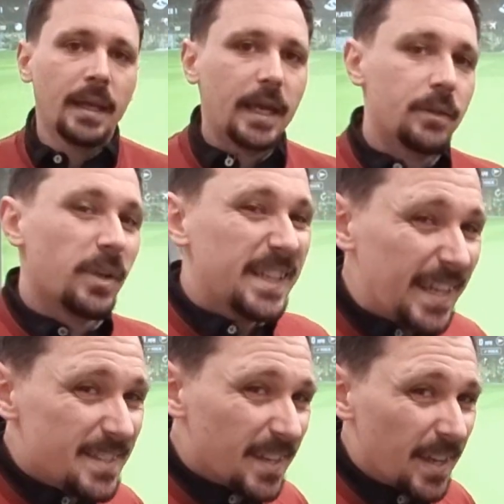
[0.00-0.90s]
And if I
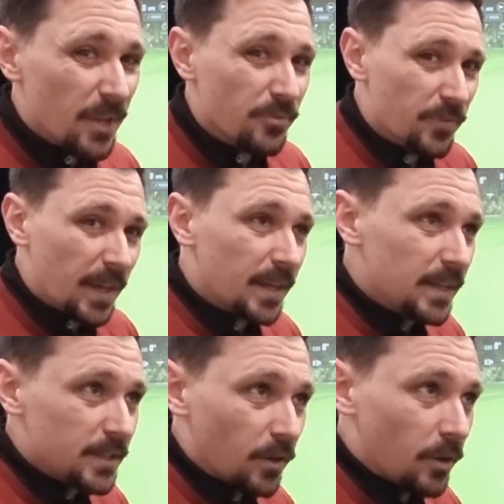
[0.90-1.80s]
need to hit a
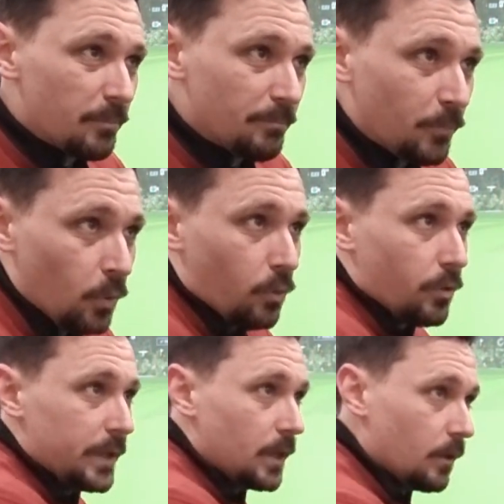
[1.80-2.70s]
fade, I'm
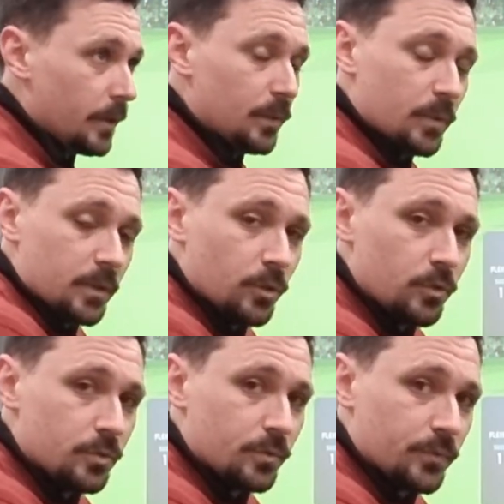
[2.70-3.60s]
more in line with a
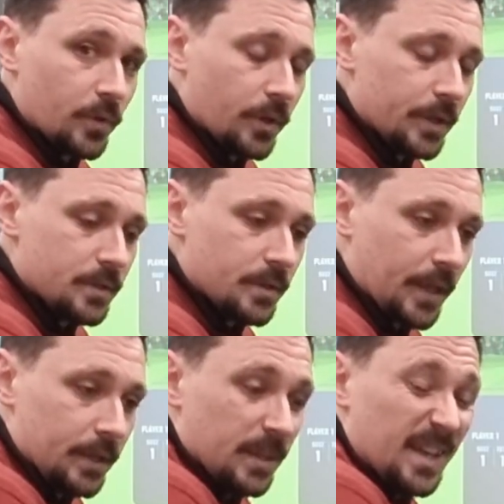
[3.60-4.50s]
neutral flight to
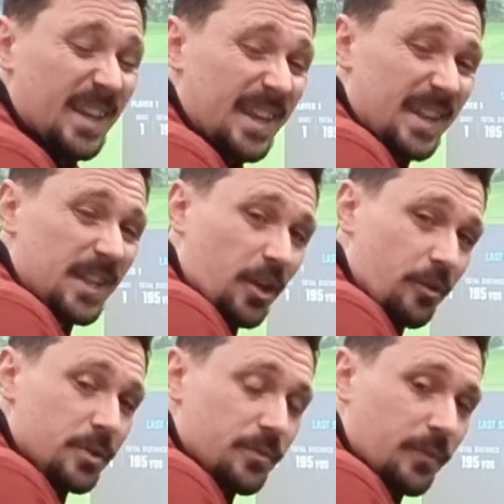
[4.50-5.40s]
then
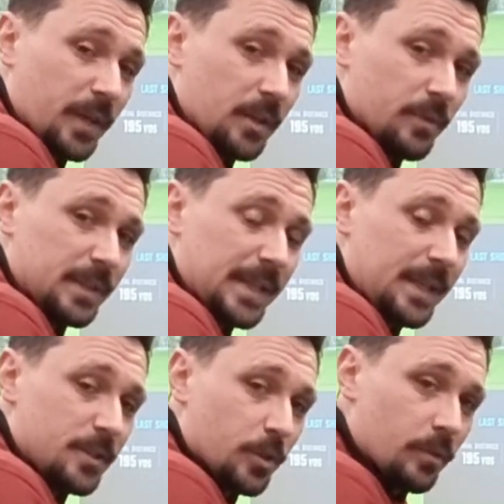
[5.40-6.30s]
encourage a fade if I
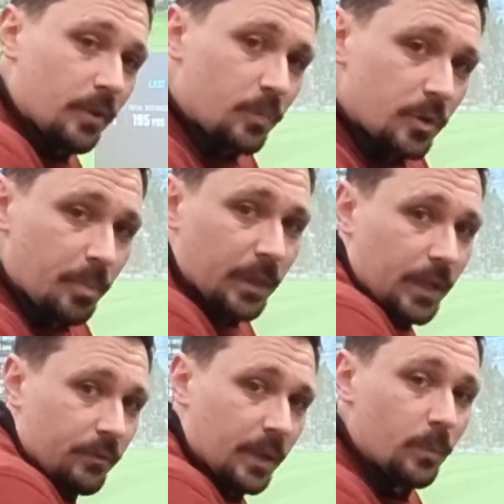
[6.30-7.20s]
need to, if I want to
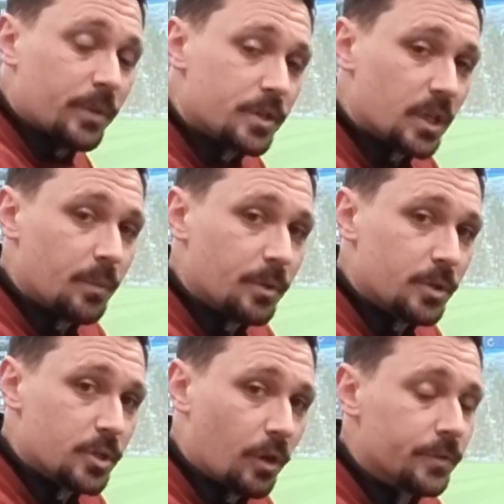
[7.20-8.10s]
play around with the shape of the
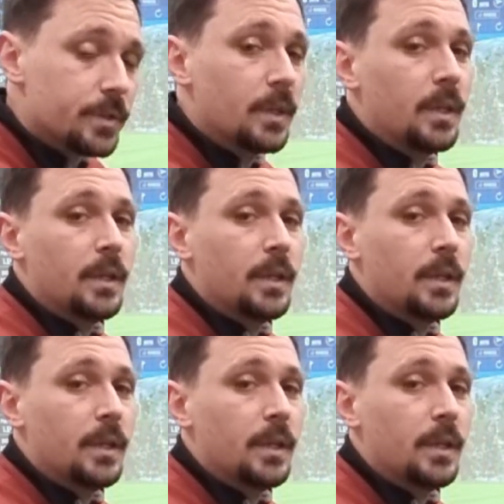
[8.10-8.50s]
shot.